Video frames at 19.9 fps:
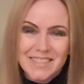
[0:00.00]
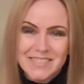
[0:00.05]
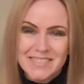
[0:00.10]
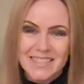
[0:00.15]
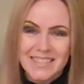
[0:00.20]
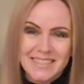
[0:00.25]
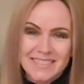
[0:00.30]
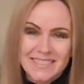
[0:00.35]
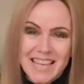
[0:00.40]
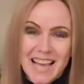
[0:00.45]

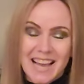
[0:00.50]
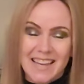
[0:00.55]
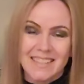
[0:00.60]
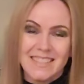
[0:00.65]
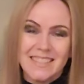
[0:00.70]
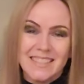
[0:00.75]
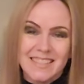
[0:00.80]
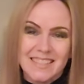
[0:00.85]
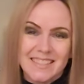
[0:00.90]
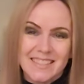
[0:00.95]
So yeah,
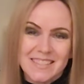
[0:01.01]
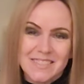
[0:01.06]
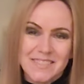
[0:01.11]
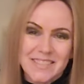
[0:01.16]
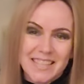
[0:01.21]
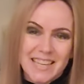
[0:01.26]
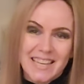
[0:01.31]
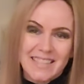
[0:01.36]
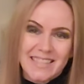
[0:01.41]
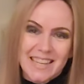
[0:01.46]
this
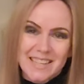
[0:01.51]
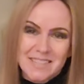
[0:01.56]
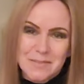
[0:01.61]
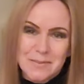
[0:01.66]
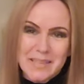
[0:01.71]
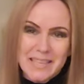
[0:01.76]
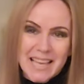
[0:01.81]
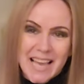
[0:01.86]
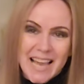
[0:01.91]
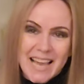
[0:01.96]
weekend,
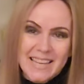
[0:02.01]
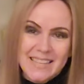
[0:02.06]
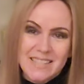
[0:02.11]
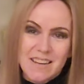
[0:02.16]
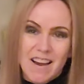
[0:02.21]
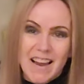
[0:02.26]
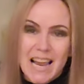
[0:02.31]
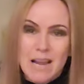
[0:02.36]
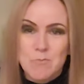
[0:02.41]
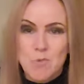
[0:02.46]
next
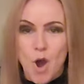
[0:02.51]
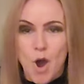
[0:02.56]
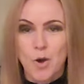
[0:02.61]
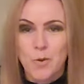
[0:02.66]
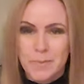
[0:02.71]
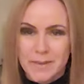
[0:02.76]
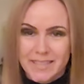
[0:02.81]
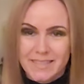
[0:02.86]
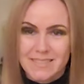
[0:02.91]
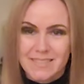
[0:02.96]
weekend, I am
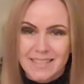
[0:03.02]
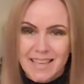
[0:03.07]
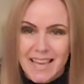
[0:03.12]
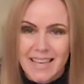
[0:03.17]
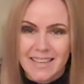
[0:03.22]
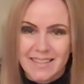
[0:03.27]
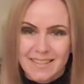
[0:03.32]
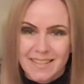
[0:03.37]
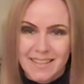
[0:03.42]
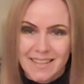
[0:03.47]
hoping to
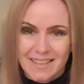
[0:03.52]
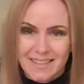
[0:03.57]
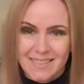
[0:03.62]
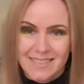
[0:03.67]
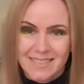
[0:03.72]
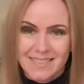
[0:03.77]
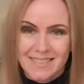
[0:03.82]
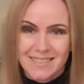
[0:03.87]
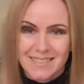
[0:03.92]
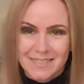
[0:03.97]
get in here.
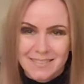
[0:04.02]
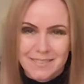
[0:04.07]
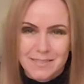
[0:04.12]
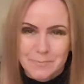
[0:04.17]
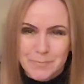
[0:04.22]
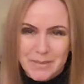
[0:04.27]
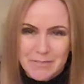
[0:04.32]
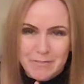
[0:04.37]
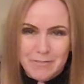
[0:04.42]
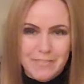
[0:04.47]
I don't know,
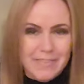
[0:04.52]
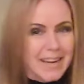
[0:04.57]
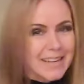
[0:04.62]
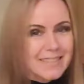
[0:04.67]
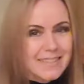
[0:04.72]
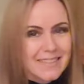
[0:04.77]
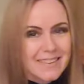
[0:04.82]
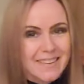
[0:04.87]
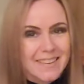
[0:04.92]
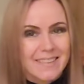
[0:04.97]
I've been
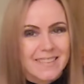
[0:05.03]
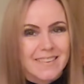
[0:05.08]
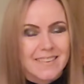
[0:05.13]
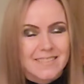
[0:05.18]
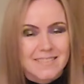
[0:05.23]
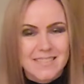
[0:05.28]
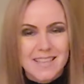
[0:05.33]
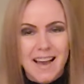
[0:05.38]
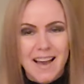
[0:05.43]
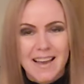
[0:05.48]
threatening it a
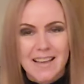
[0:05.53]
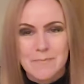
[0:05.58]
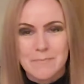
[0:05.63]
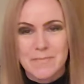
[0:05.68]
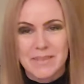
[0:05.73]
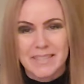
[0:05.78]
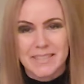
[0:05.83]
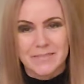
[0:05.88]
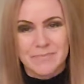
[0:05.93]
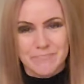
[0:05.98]
long
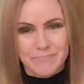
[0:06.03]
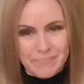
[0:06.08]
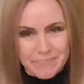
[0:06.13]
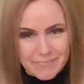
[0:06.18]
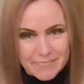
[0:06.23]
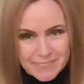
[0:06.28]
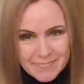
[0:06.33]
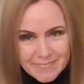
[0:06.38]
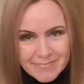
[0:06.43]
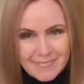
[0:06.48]
time, but
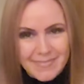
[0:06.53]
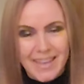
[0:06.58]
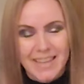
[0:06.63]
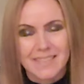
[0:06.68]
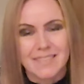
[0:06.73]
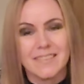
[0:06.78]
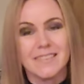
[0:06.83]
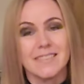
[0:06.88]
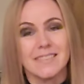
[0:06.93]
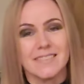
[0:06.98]
I
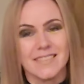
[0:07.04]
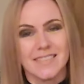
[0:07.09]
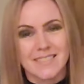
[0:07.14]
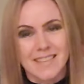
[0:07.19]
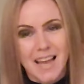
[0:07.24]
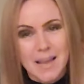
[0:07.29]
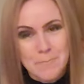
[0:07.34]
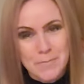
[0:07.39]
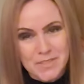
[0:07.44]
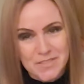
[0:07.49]
thought the
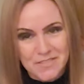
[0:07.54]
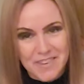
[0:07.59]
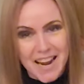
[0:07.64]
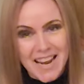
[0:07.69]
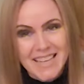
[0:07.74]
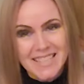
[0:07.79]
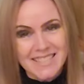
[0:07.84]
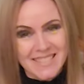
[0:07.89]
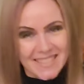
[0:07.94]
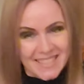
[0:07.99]
time was
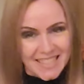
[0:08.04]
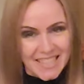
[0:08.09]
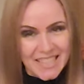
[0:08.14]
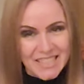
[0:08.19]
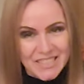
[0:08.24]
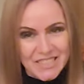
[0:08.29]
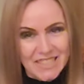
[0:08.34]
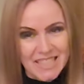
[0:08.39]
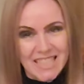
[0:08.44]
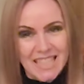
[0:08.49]
right,
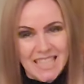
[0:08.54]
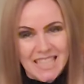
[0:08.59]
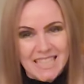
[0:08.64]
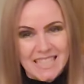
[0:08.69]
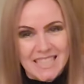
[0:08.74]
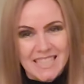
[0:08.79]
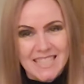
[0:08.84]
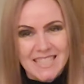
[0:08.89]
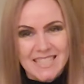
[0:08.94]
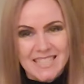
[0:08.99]
yeah.
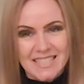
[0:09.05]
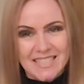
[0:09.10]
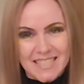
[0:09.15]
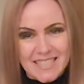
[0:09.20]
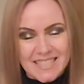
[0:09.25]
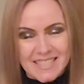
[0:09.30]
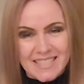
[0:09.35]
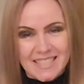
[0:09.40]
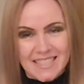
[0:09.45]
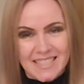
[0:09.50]
Let's
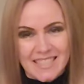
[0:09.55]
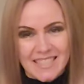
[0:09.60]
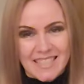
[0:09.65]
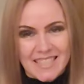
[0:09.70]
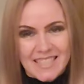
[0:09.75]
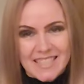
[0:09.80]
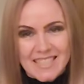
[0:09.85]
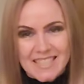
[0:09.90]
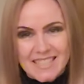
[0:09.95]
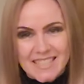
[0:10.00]
just
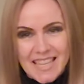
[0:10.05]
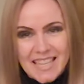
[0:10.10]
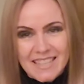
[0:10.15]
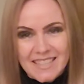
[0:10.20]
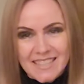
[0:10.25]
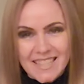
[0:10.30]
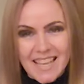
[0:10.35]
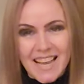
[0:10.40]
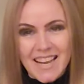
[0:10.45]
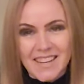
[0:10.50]

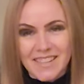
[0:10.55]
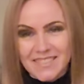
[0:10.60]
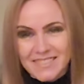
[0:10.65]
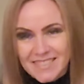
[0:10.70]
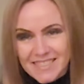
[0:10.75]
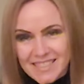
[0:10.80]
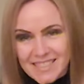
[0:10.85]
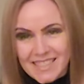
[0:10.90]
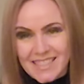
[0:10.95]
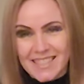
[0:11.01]
settle
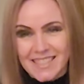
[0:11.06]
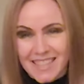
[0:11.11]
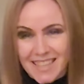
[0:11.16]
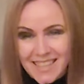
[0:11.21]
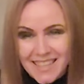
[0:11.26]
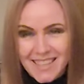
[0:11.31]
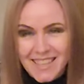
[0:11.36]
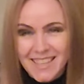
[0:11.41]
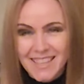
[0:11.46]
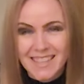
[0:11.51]
down the,
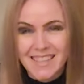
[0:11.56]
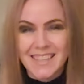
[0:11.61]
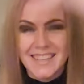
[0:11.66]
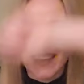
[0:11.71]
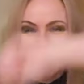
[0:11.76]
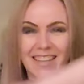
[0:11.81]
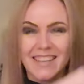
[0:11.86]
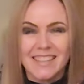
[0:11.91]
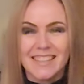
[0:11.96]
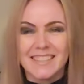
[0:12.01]

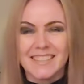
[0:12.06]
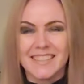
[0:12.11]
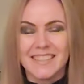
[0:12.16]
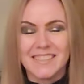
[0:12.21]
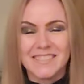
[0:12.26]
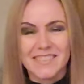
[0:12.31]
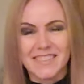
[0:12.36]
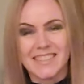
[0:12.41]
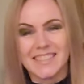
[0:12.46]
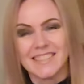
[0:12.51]
you
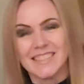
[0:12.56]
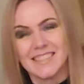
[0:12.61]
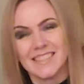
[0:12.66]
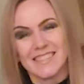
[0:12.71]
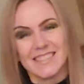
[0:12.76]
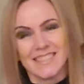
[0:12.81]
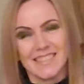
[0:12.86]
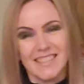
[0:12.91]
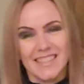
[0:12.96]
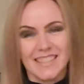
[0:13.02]
know, the
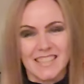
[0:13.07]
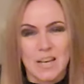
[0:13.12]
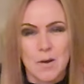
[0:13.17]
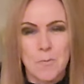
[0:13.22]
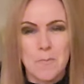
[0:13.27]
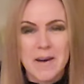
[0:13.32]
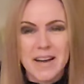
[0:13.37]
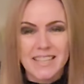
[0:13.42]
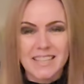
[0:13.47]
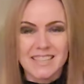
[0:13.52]

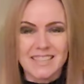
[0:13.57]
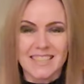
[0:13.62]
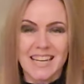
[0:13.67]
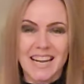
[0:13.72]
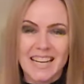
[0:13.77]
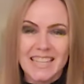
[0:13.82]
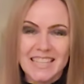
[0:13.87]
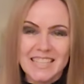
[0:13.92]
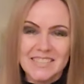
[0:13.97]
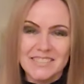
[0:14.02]
model
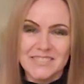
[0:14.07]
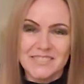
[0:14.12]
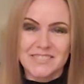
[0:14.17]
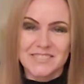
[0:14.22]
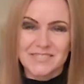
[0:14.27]
kind of